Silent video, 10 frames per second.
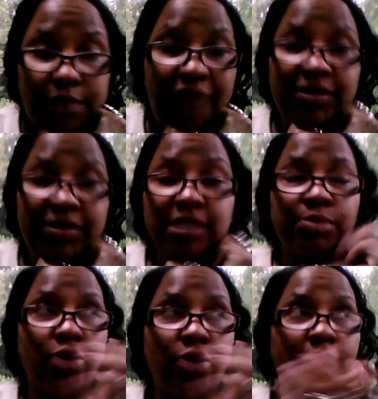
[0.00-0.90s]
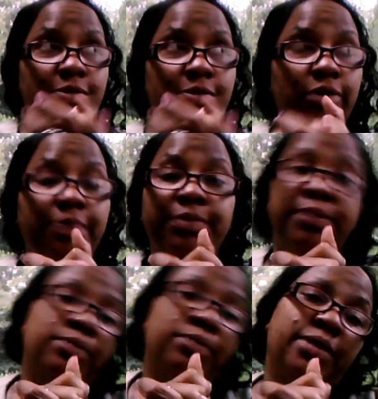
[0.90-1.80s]
I've unsubscribed to a couple of
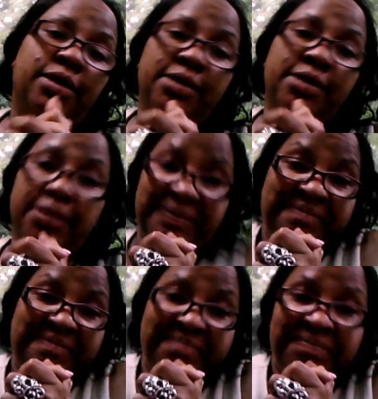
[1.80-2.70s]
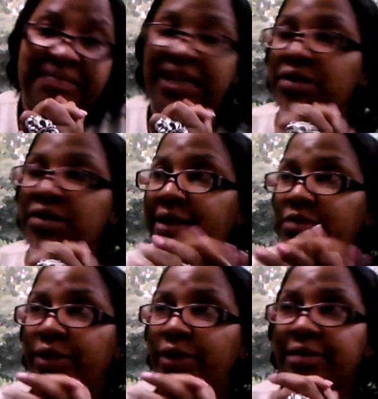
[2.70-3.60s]
people because I don't like the
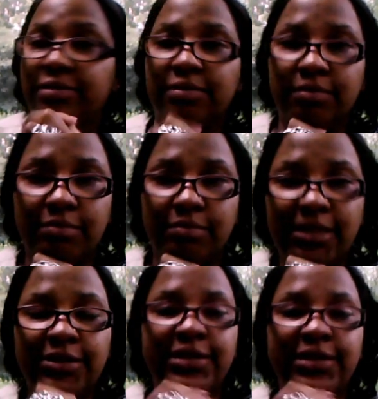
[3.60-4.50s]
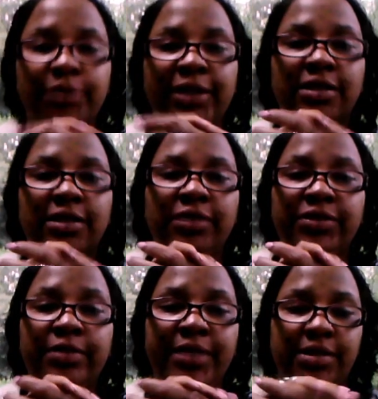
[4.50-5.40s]
way they delivered
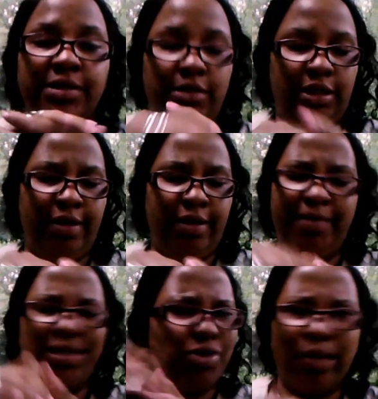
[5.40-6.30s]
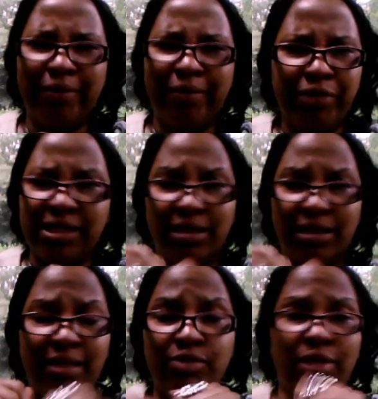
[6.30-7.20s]
their message. And I'm not talking about
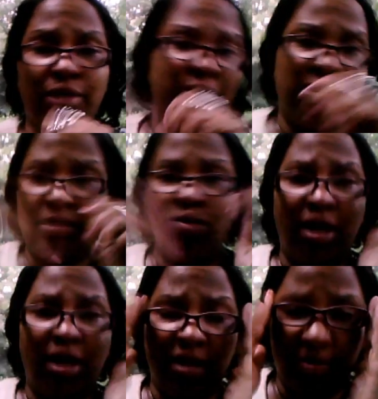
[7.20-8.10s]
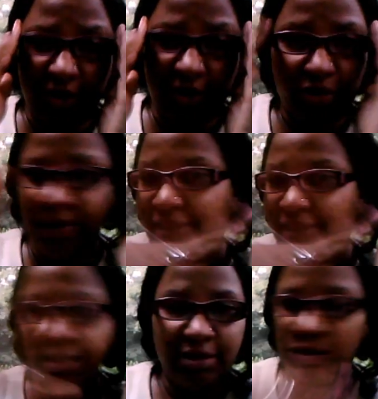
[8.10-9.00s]
recently. I'm talking about, this is a while ago. I'm not talking about
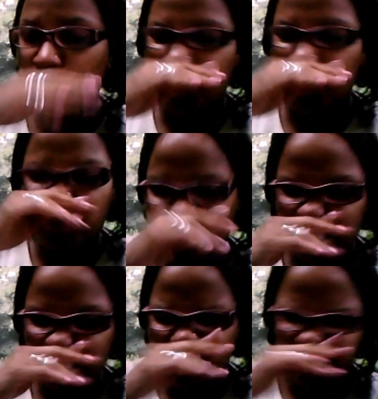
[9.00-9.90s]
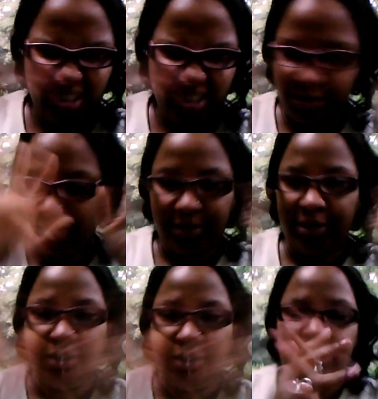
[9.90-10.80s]
anything that's going on recently, because
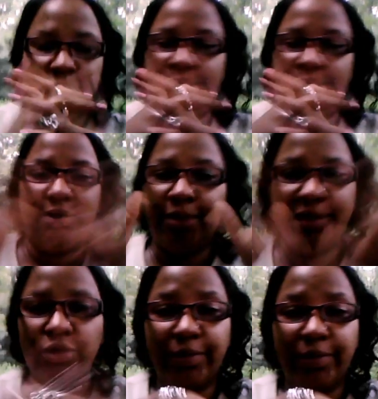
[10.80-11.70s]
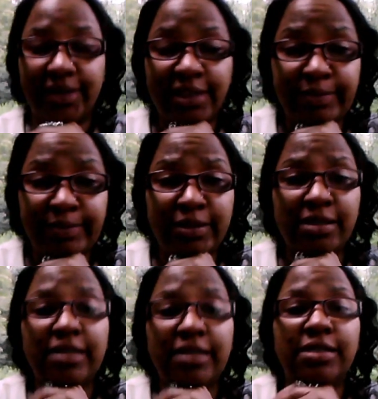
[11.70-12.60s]
I'm not talking about that. That's been
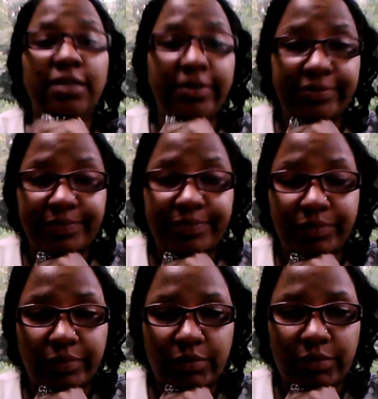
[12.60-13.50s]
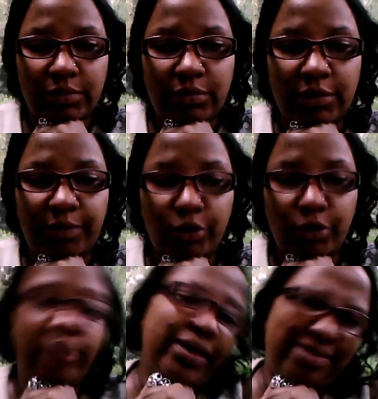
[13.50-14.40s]
discussed enough. I'm
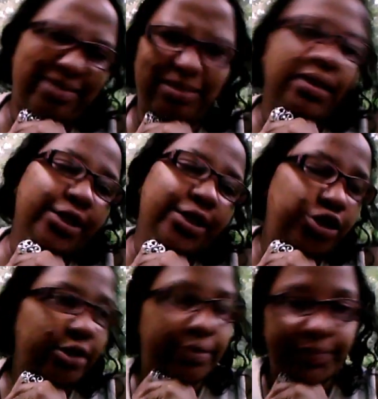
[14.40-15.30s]
talking about last year.